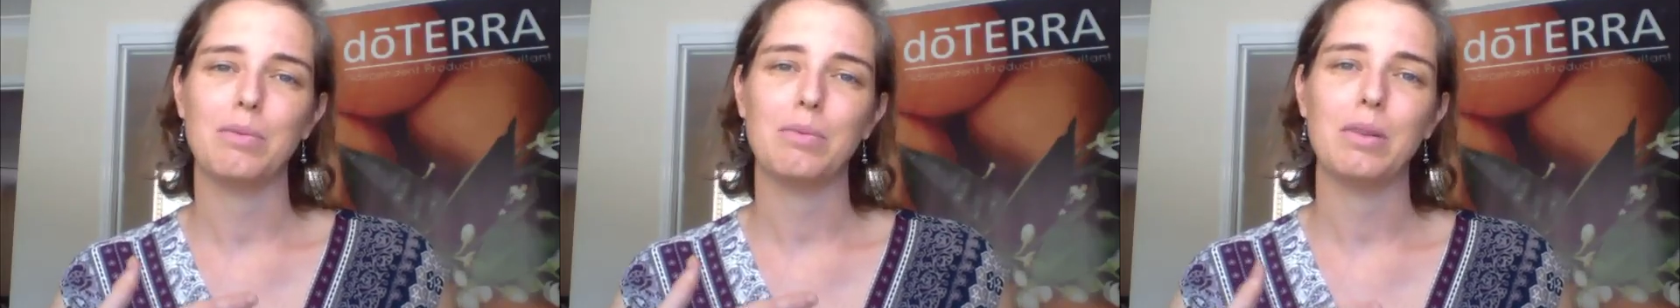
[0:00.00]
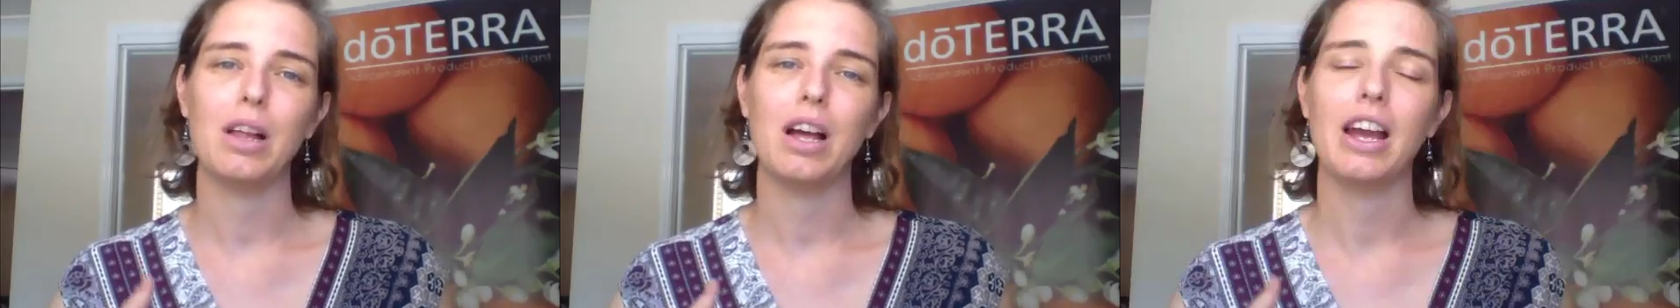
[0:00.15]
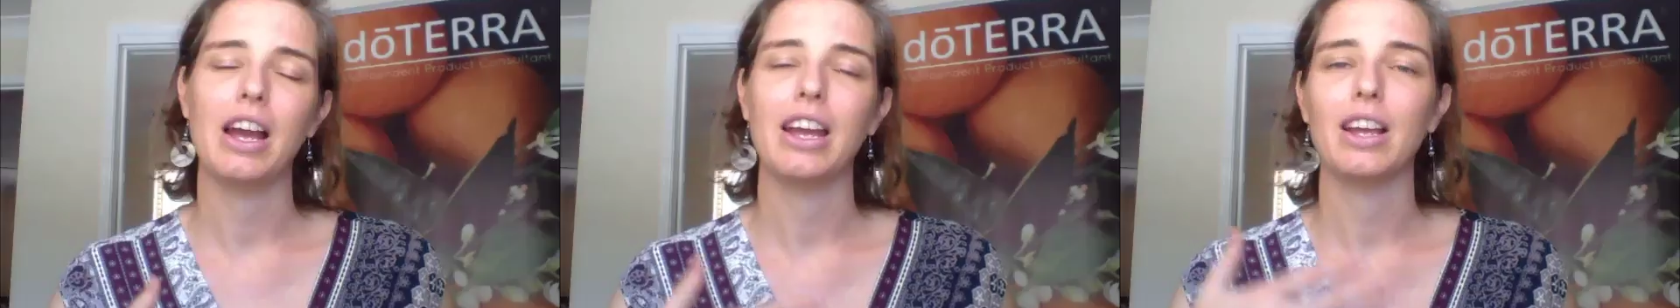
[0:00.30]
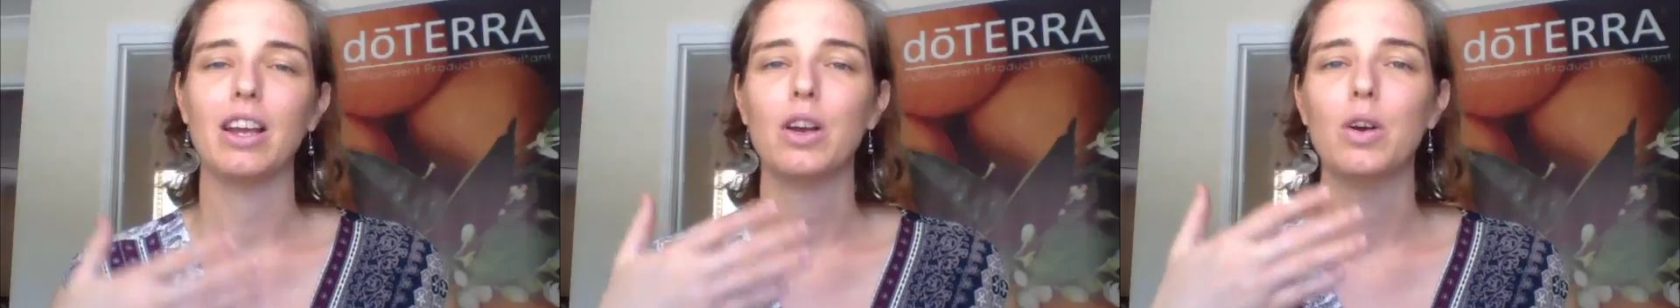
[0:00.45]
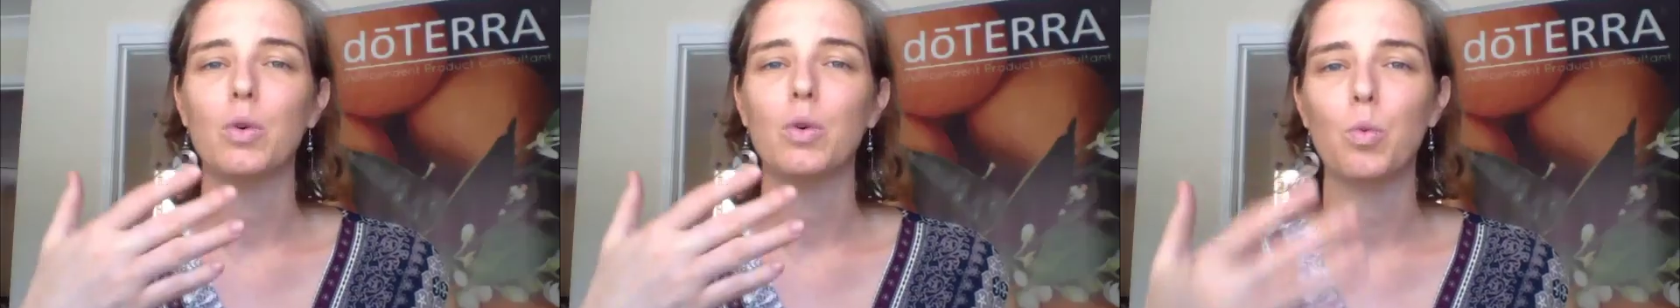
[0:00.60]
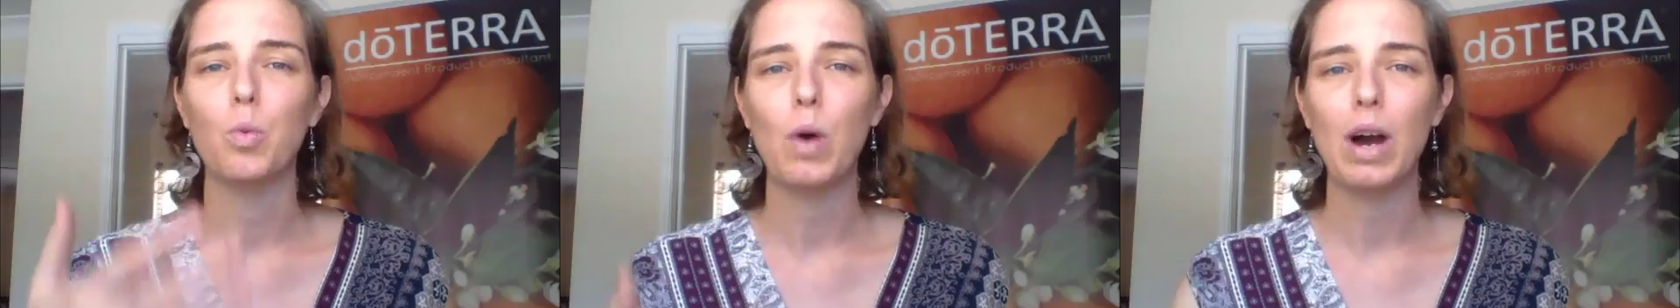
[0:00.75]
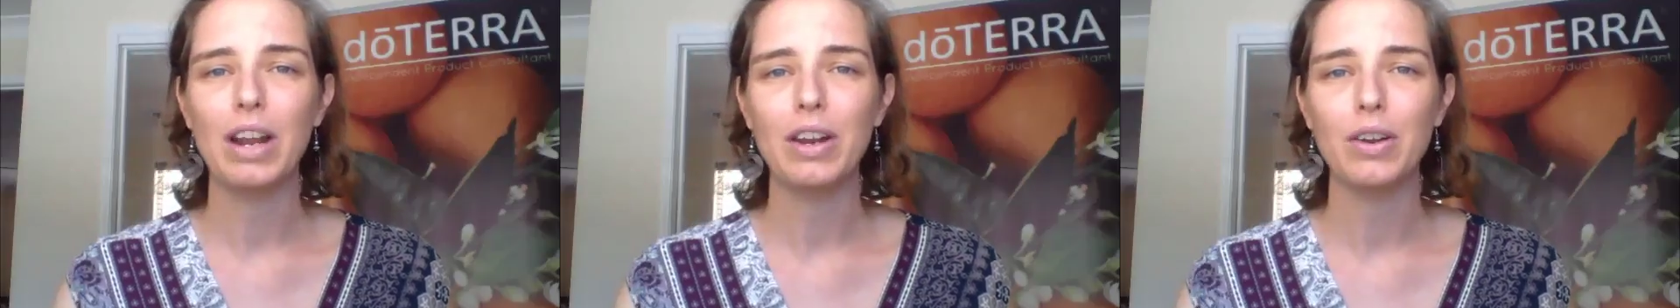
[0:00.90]
applying
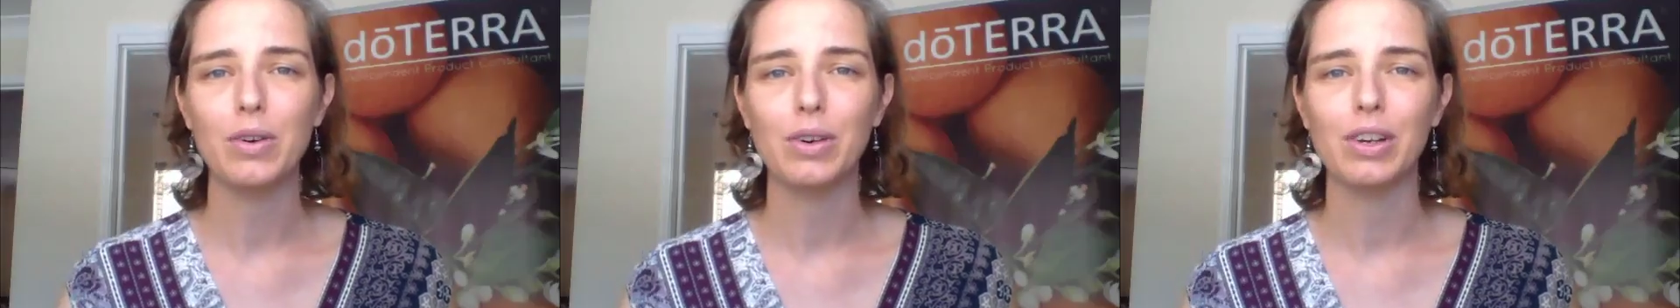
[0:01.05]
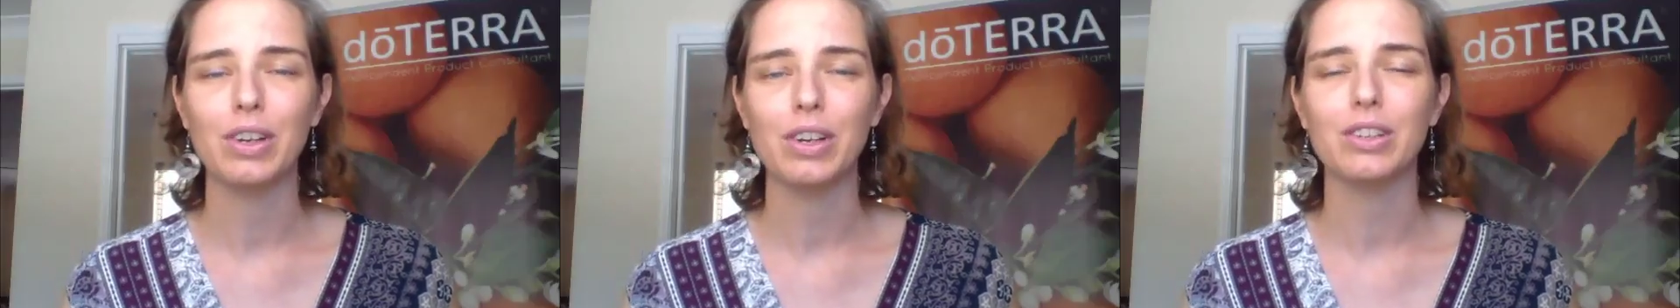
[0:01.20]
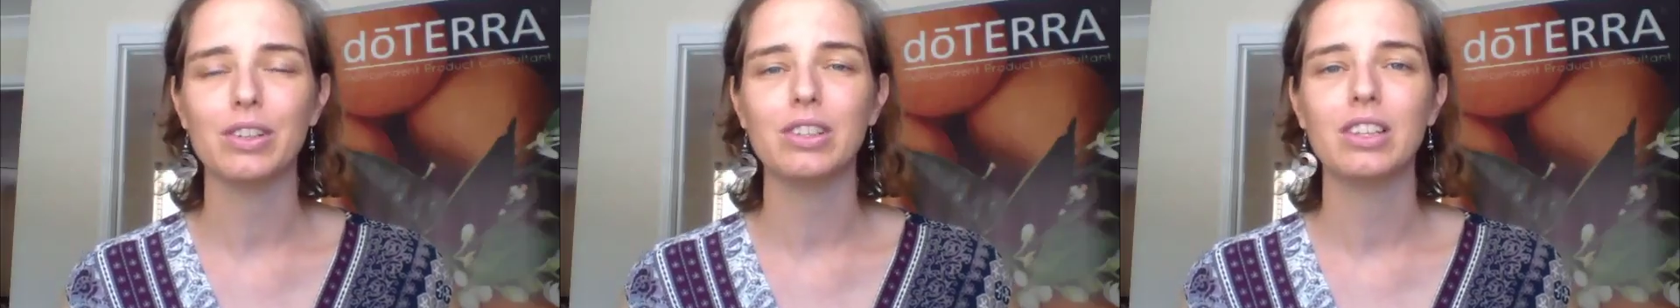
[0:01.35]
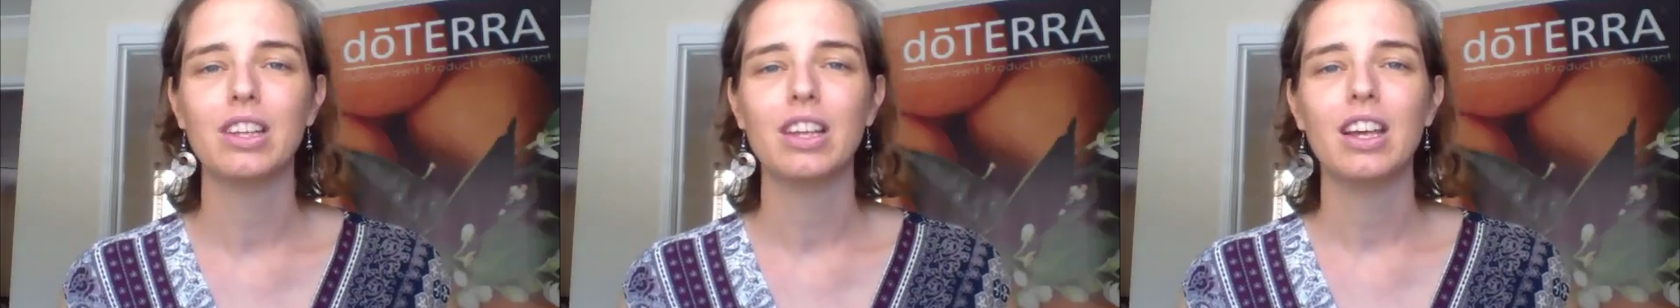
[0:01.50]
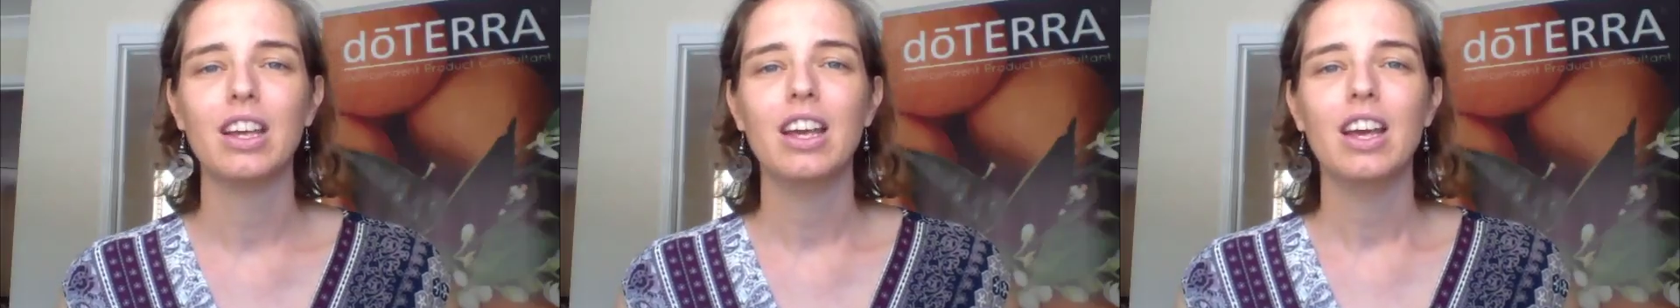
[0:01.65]
one oil,